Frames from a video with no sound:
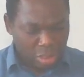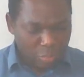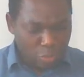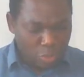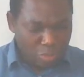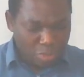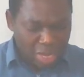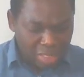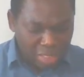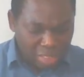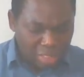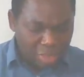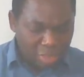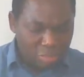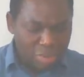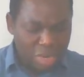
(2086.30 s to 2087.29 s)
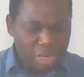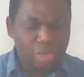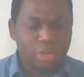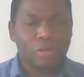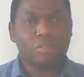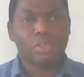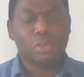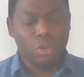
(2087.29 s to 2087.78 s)
Igbo men kill
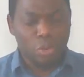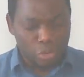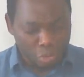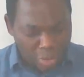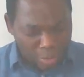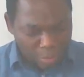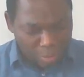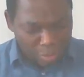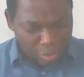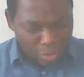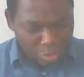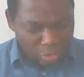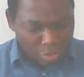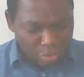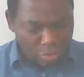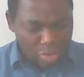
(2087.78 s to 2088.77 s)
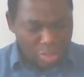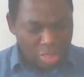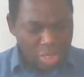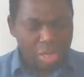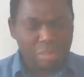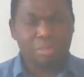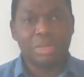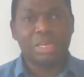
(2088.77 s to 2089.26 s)
many of the Yoruba political
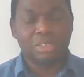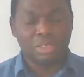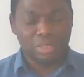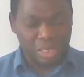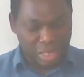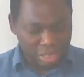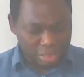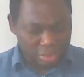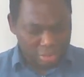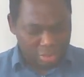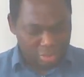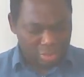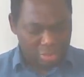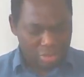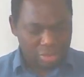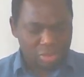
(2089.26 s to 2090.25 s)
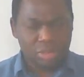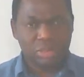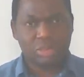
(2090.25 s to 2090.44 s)
and military leaders.